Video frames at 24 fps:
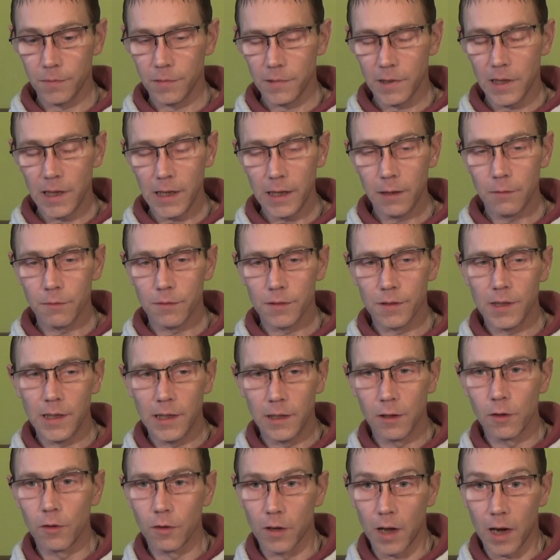He
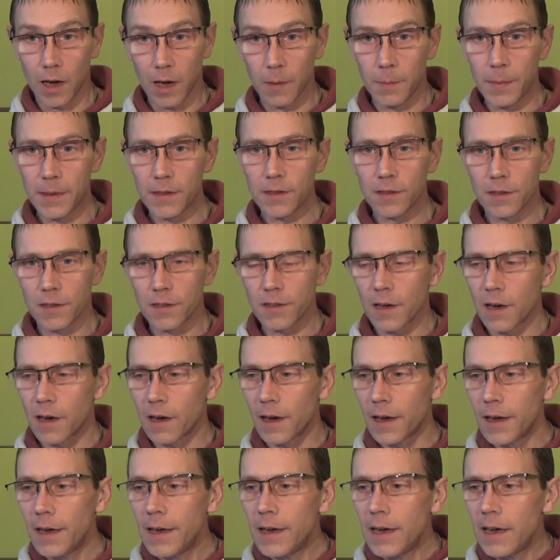looked like a business
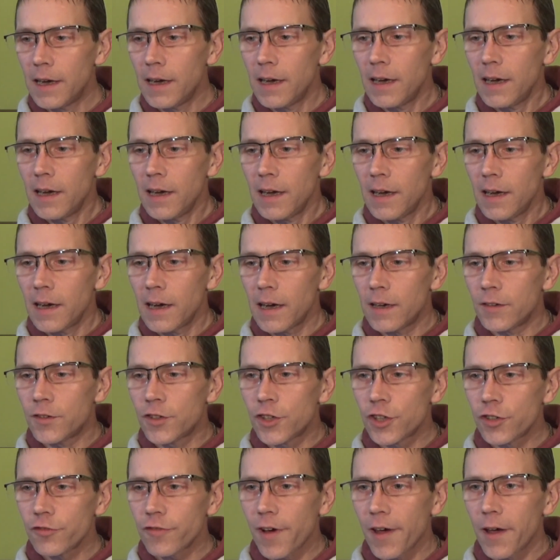guy, and
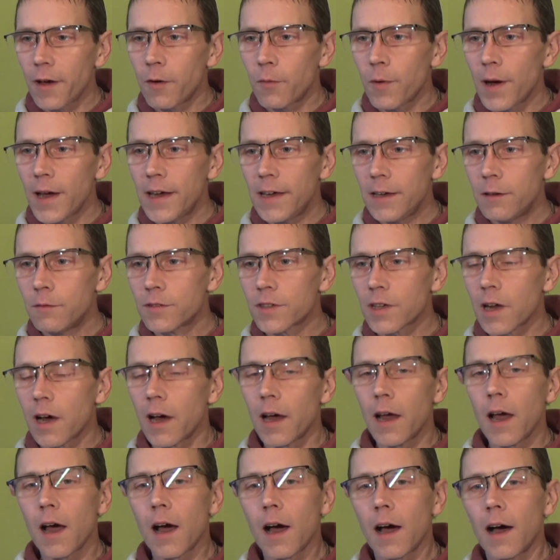straight away he was
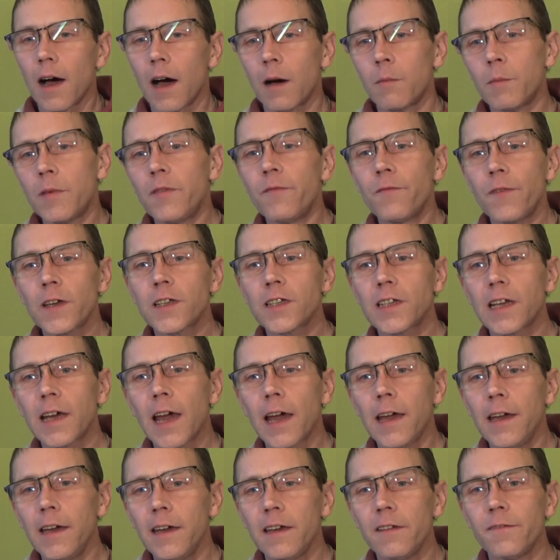like, I'm
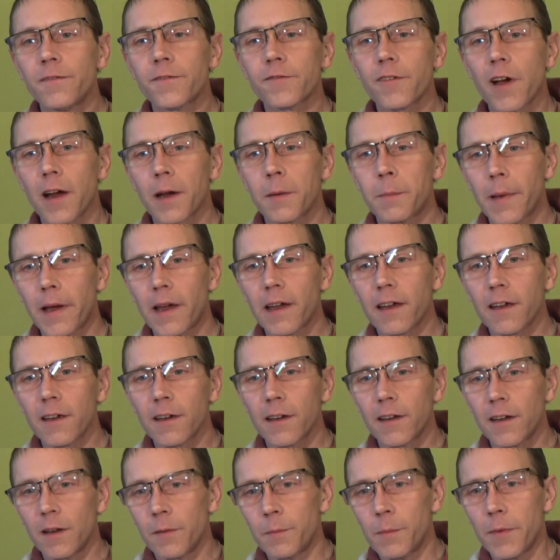investigating Frank Beck
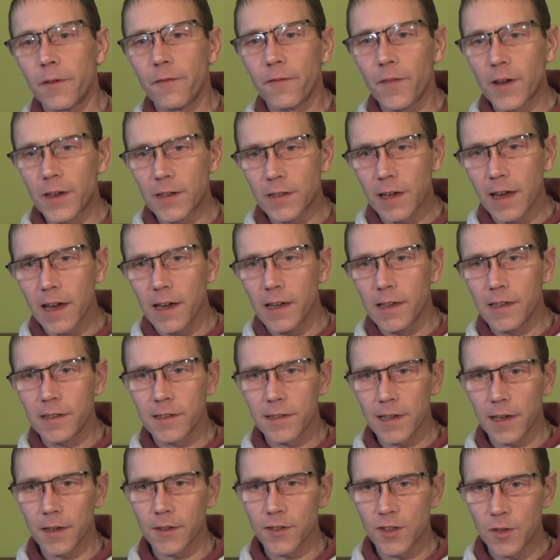and I'm investigating
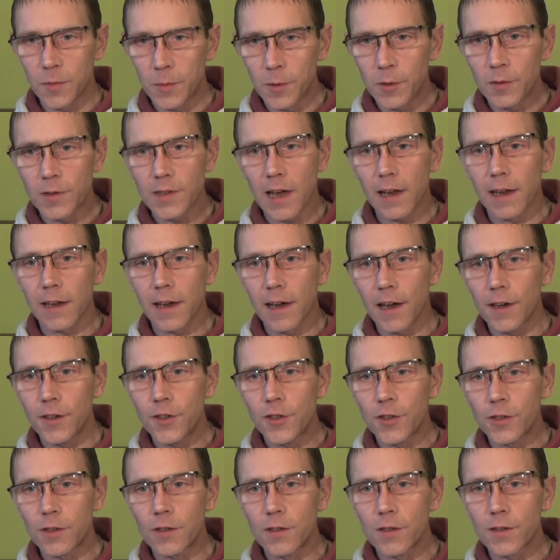sex abuse
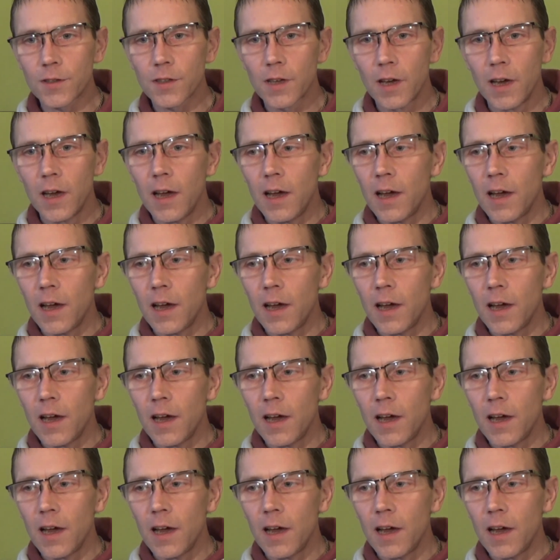allegations.